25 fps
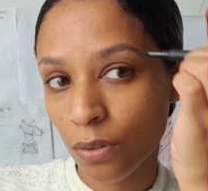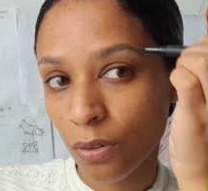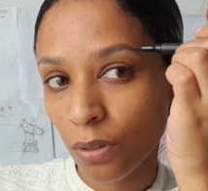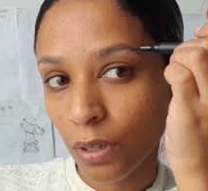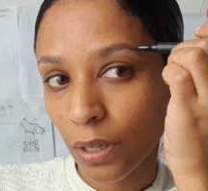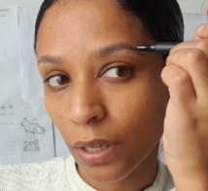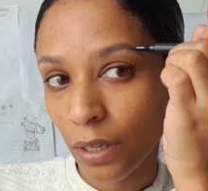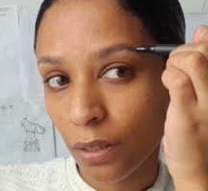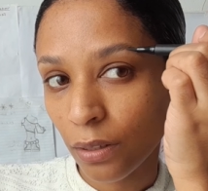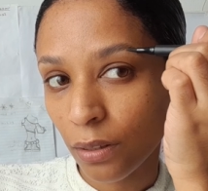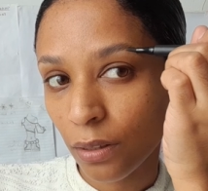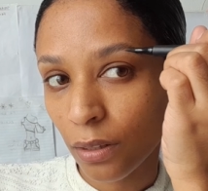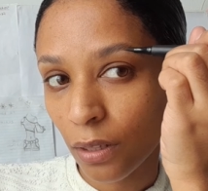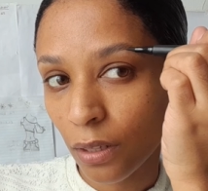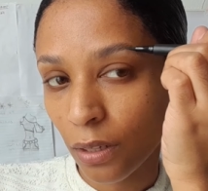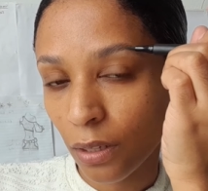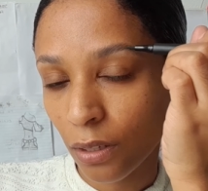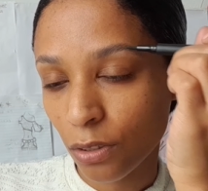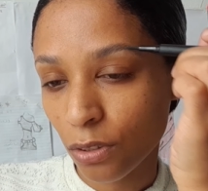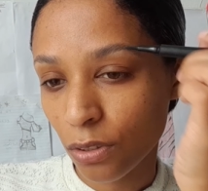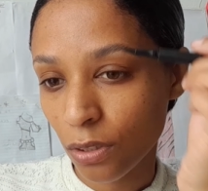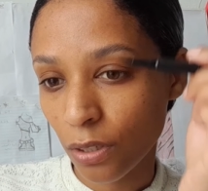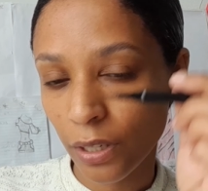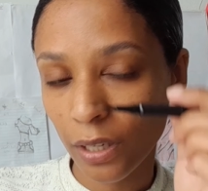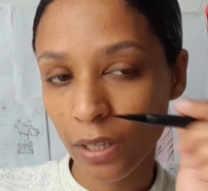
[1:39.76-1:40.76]
I think.
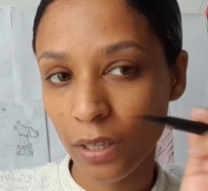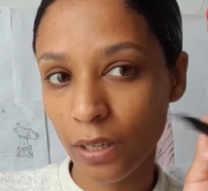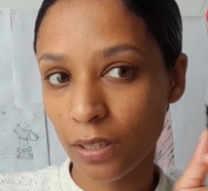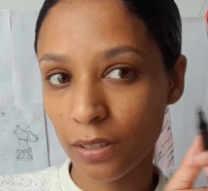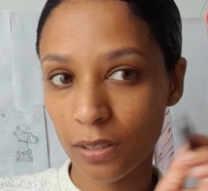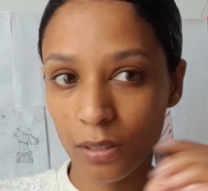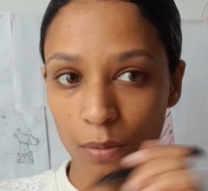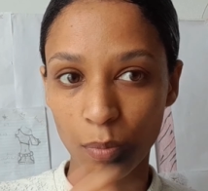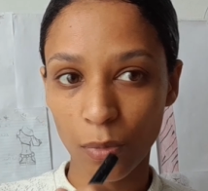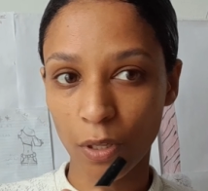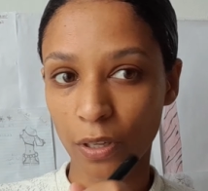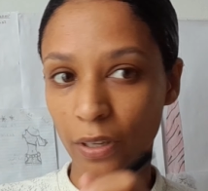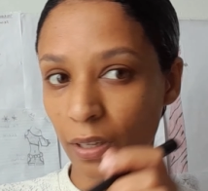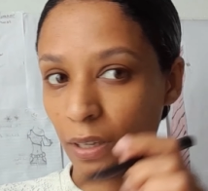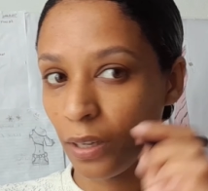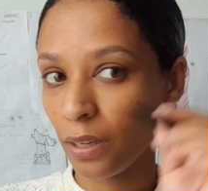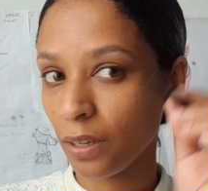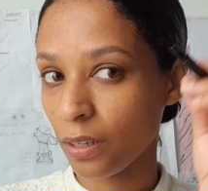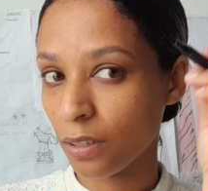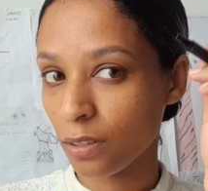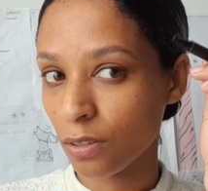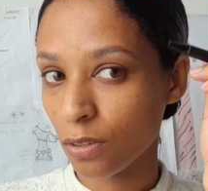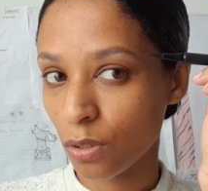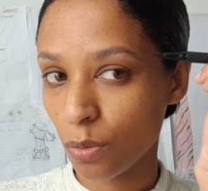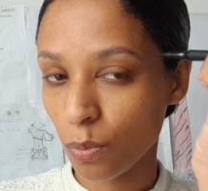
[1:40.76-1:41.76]
Sorry guys, I'm looking
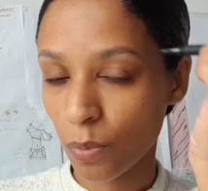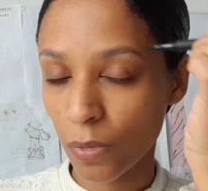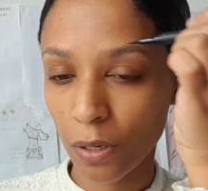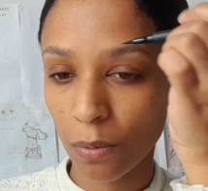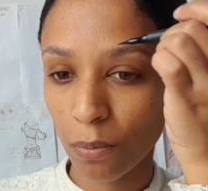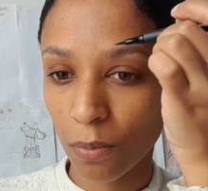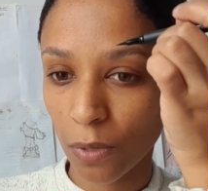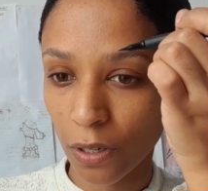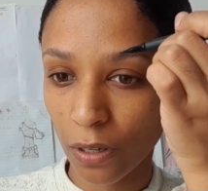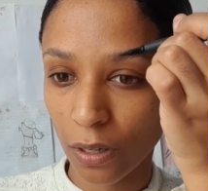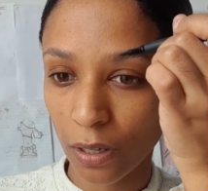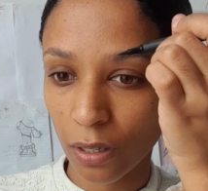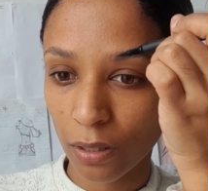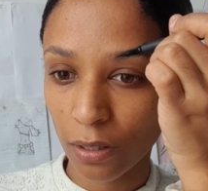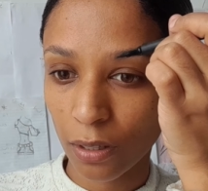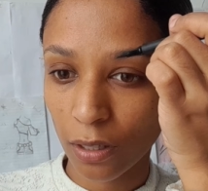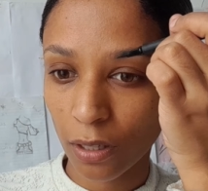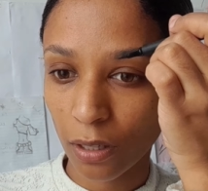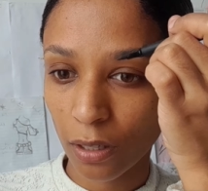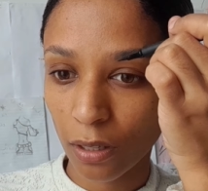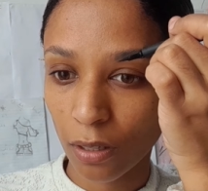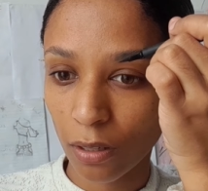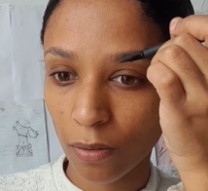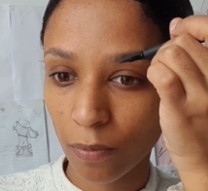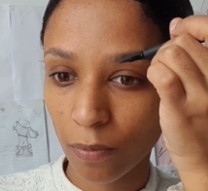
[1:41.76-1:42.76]
into my mirror there.